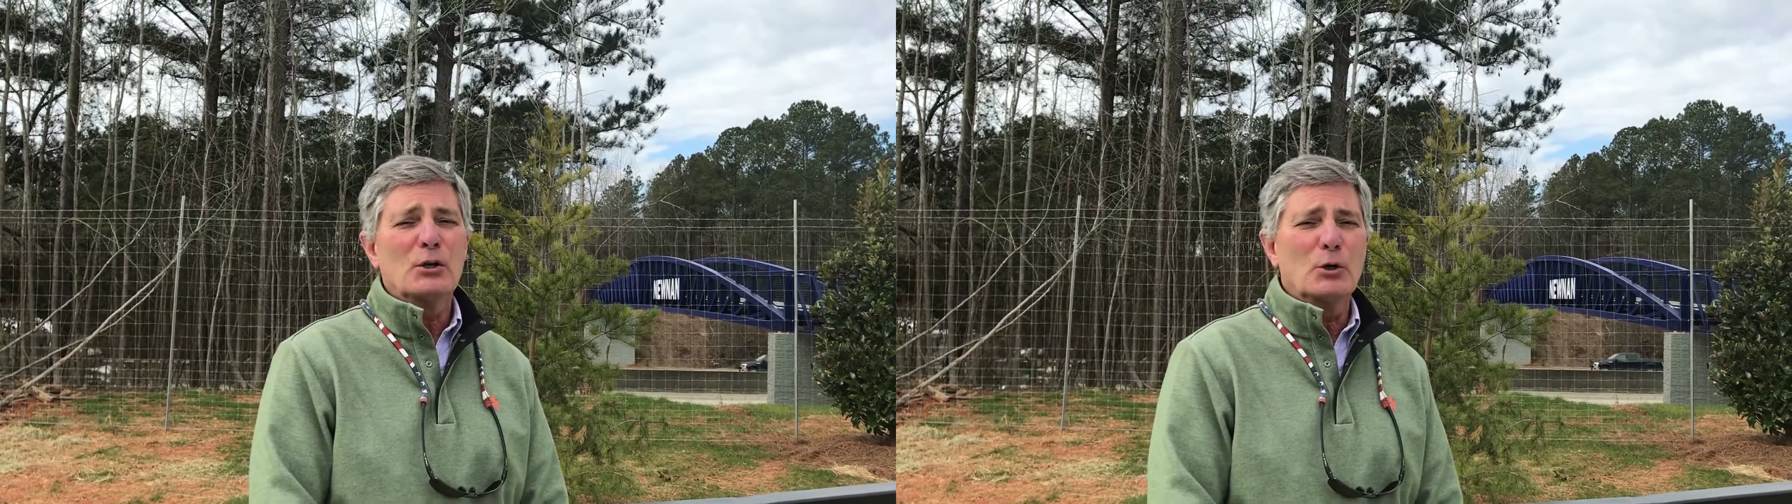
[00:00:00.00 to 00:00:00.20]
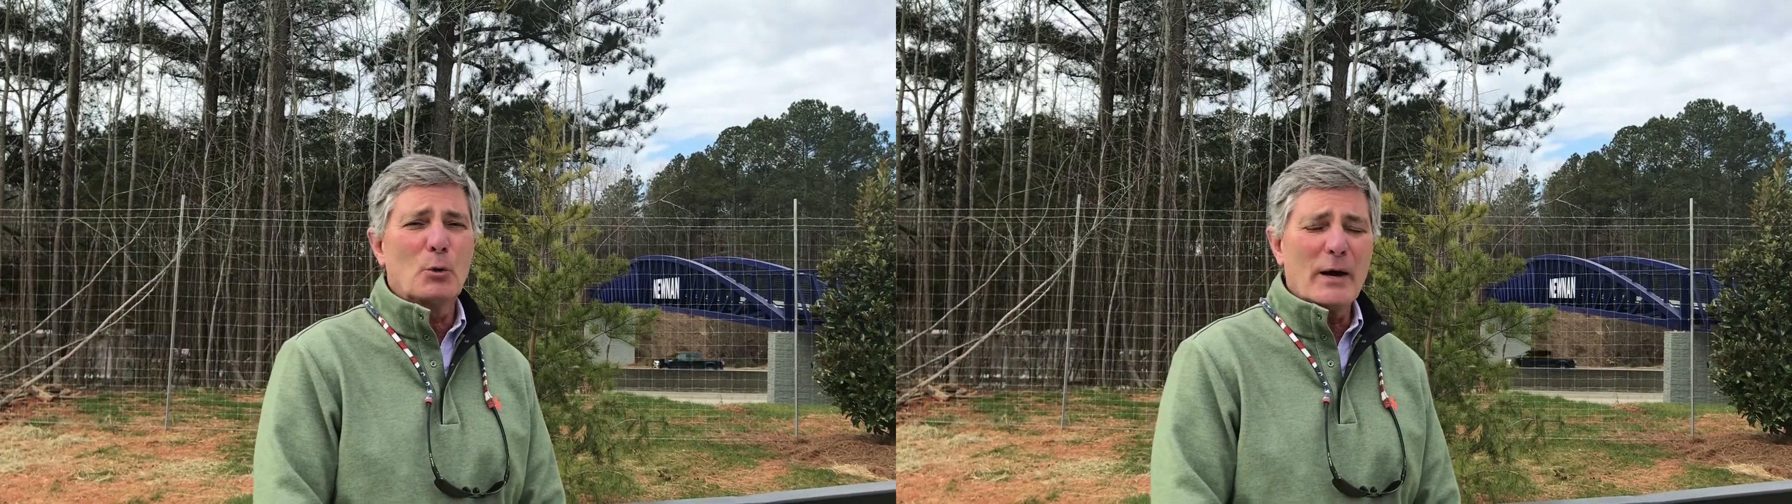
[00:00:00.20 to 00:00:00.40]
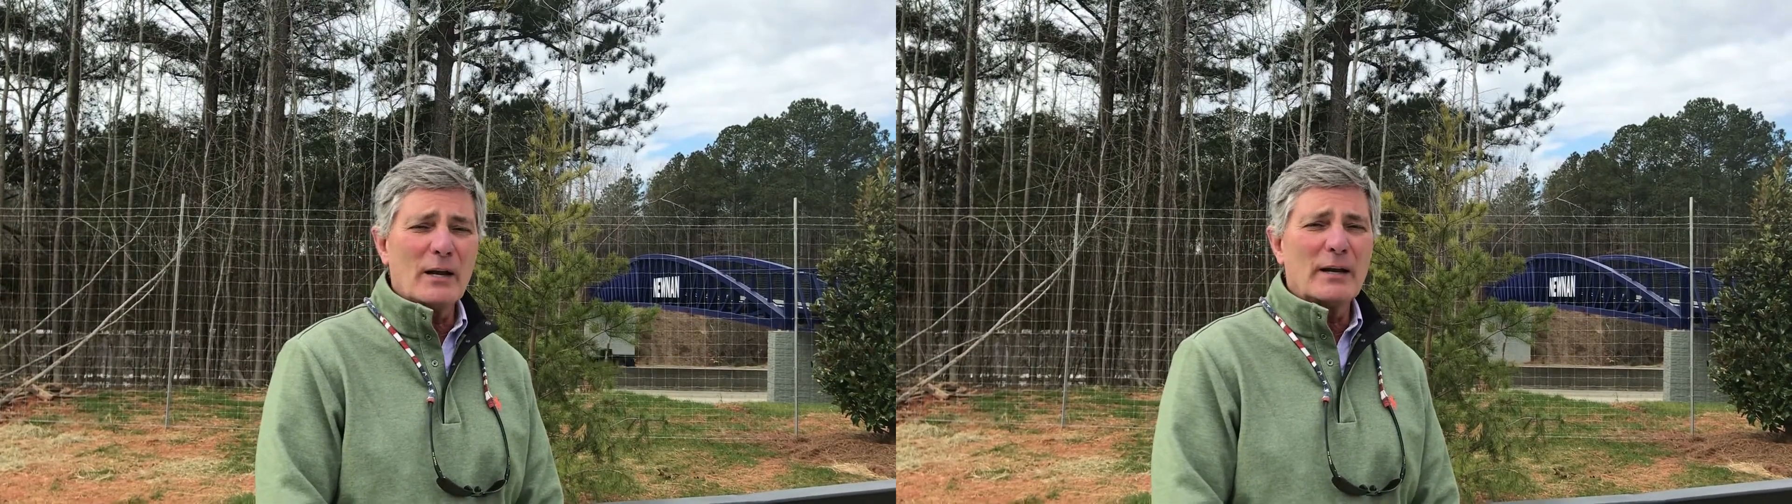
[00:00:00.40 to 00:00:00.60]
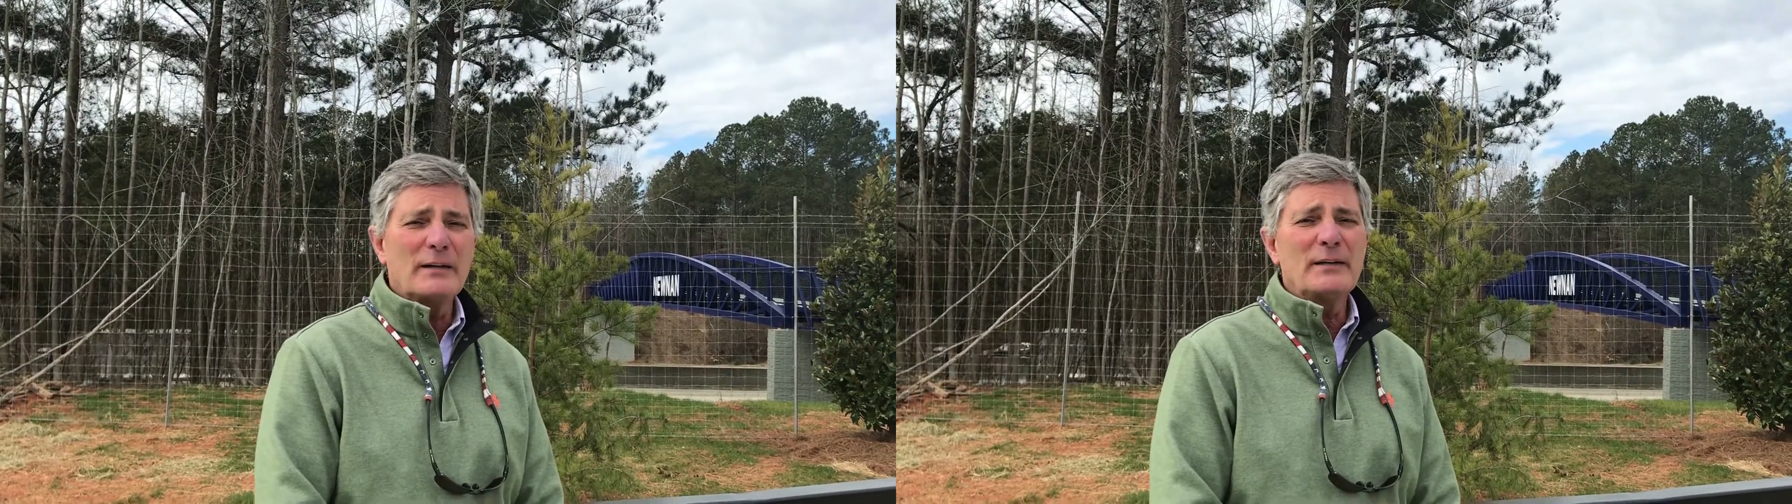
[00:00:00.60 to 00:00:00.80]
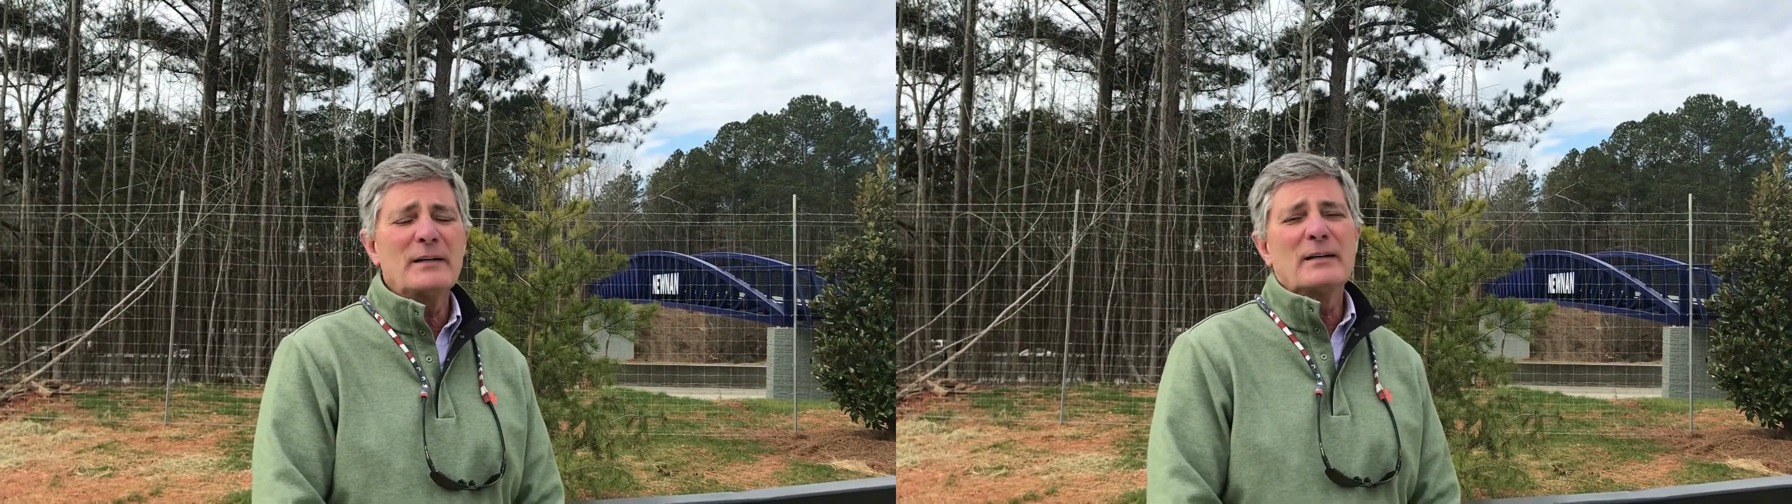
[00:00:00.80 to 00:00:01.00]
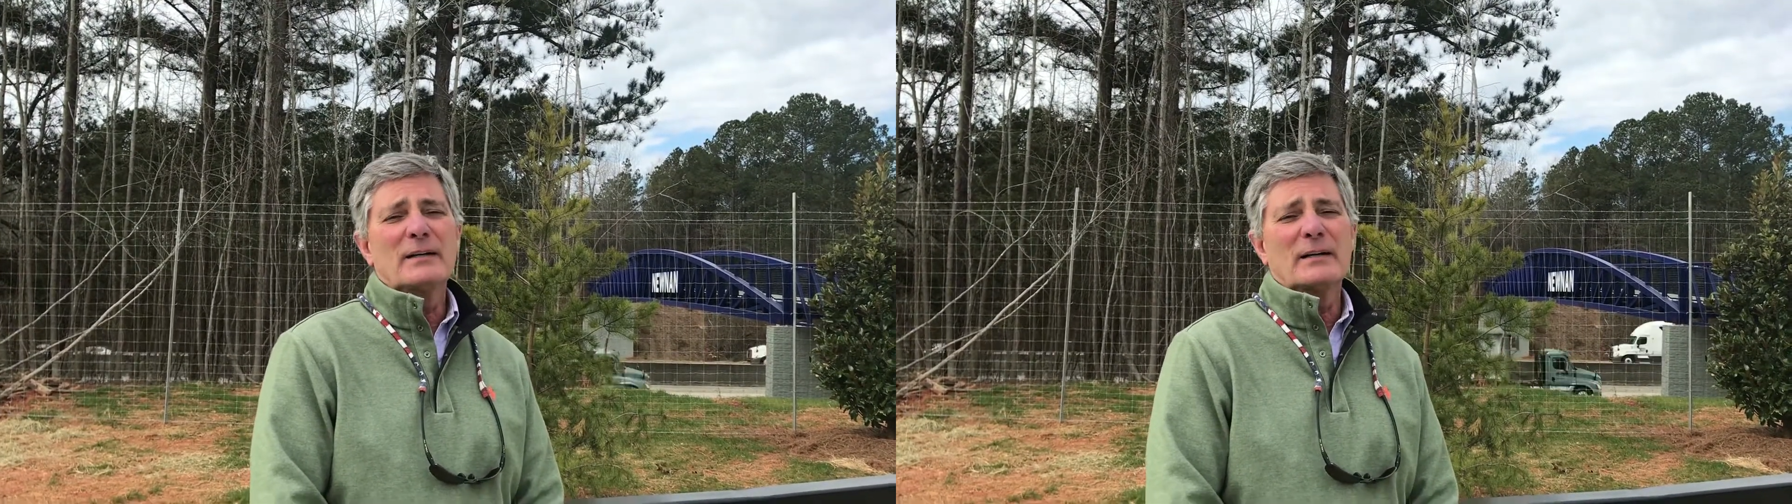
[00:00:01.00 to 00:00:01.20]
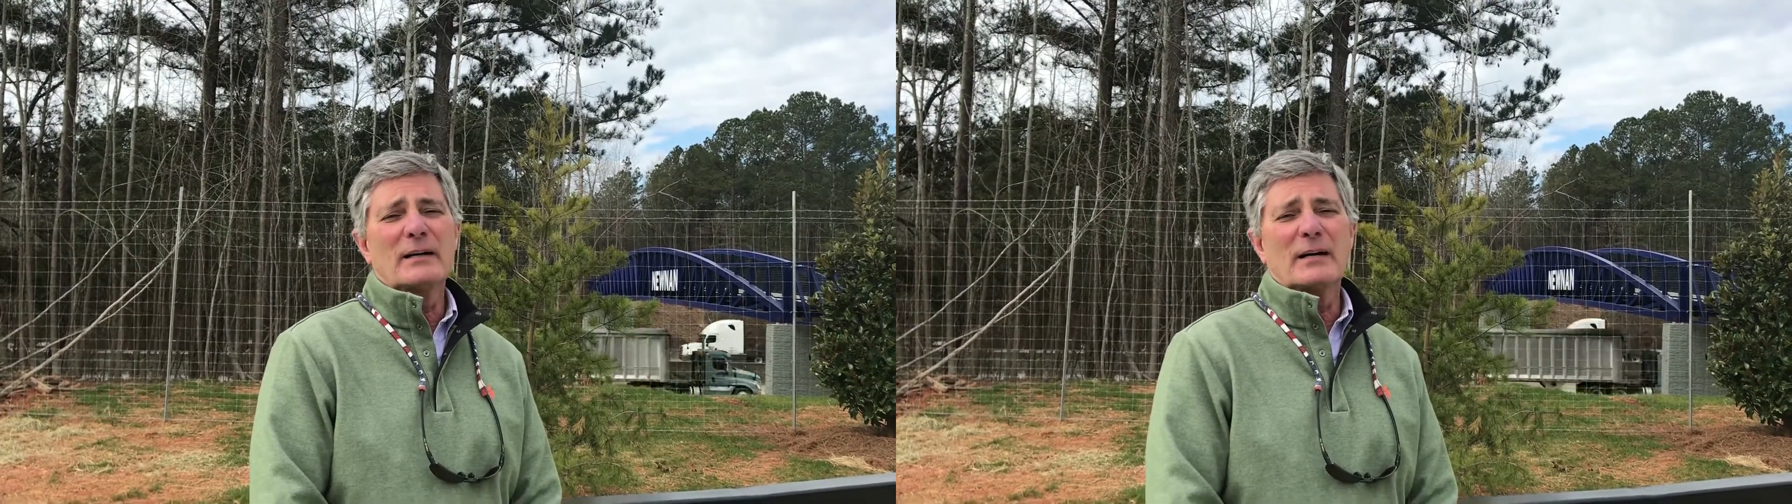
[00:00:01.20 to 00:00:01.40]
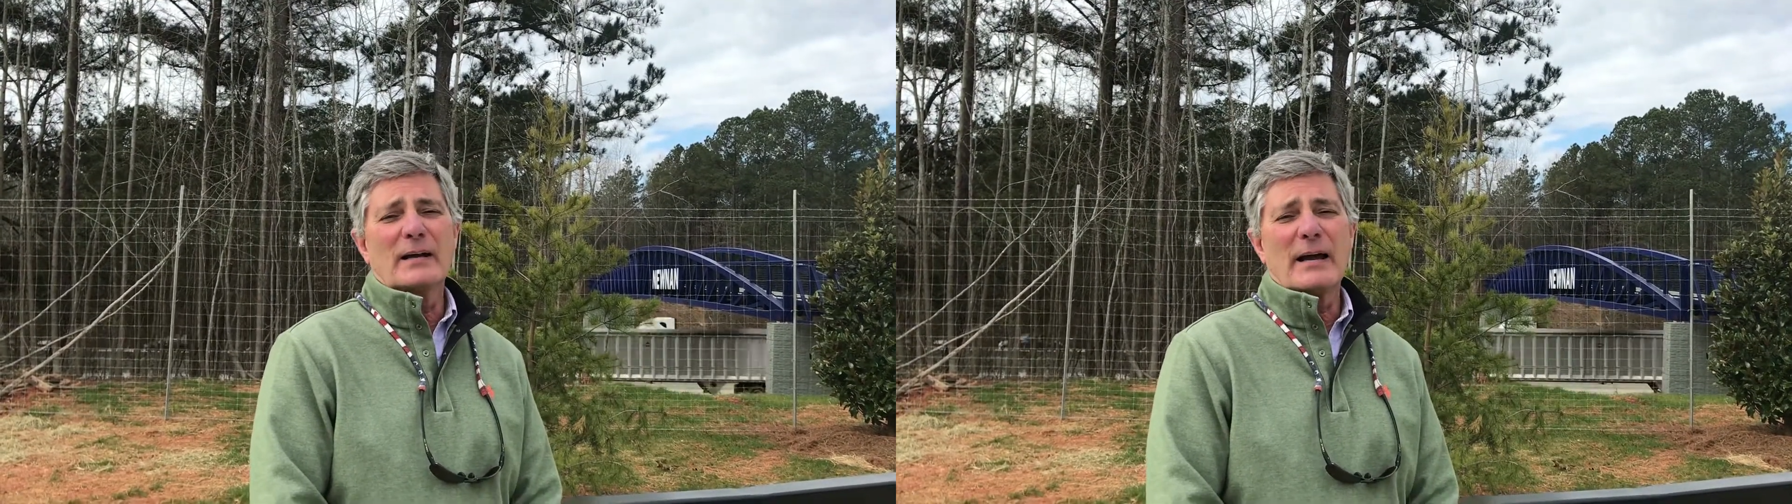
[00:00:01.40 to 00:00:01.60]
Llewellyn uh,